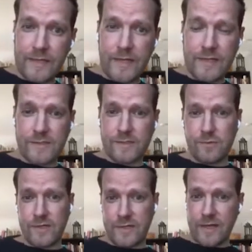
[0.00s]
That is
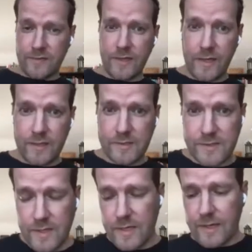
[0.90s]
doing nothing
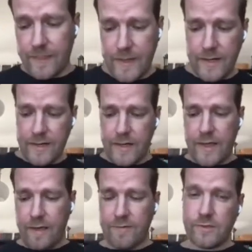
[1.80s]
else than
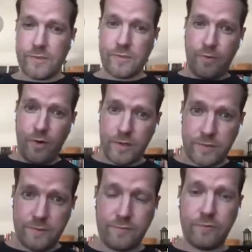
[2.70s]
having a
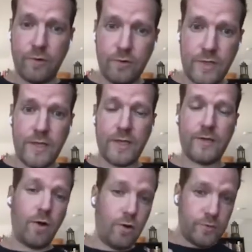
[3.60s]
supportive role
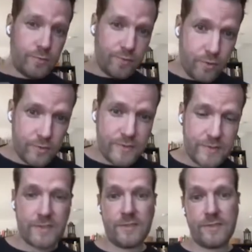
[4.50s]
in all the
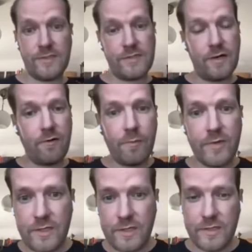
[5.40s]
processes, the
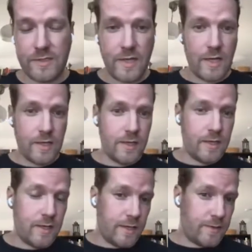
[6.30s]
ceremonies,
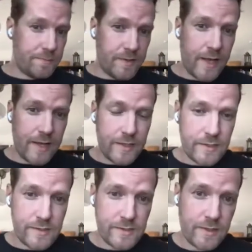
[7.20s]
the
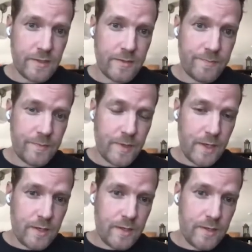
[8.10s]
plannings
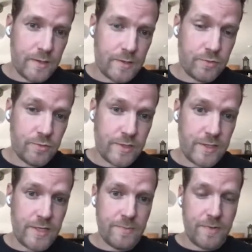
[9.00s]
to
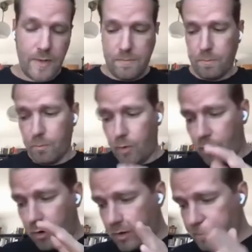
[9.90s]
keep
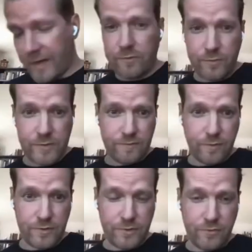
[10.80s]
more bandwidth
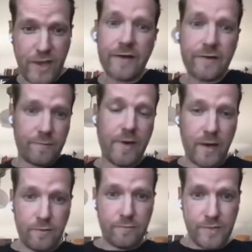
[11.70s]
for the creative
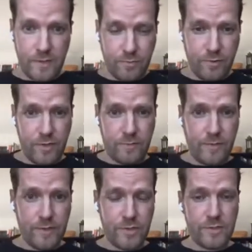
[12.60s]
part of being a product
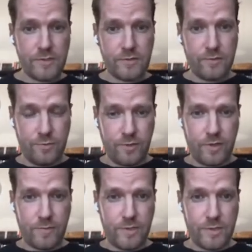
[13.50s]
manager to the
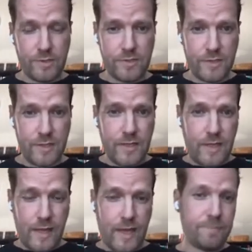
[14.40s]
product managers,
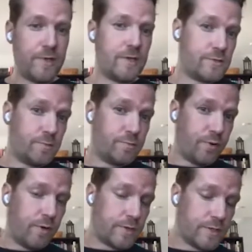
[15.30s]
and being a
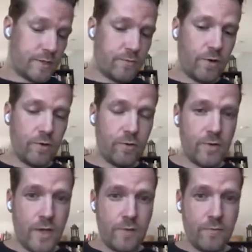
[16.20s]
supporting
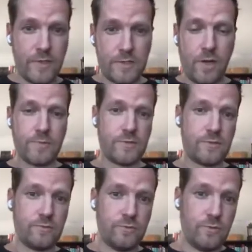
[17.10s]
role when it comes
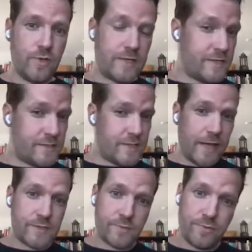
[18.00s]
to
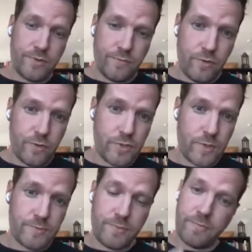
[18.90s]
design sprint
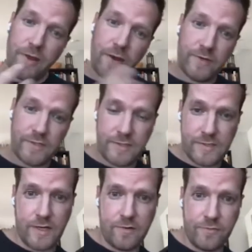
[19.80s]
workshops, preparing these
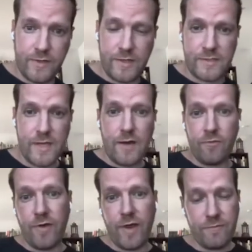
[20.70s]
kind of things,
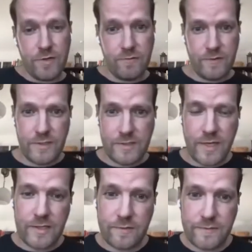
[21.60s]
reviewing this
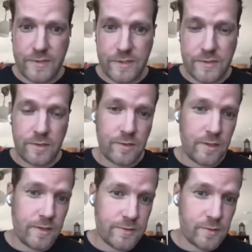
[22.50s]
kind of things,
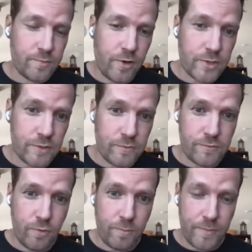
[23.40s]
supporting with
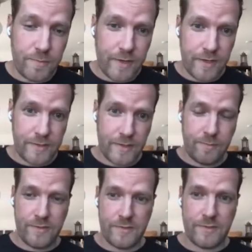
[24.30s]
roadmap planning
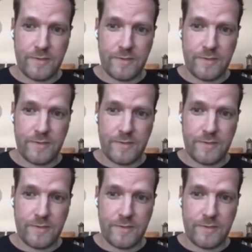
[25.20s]
templates,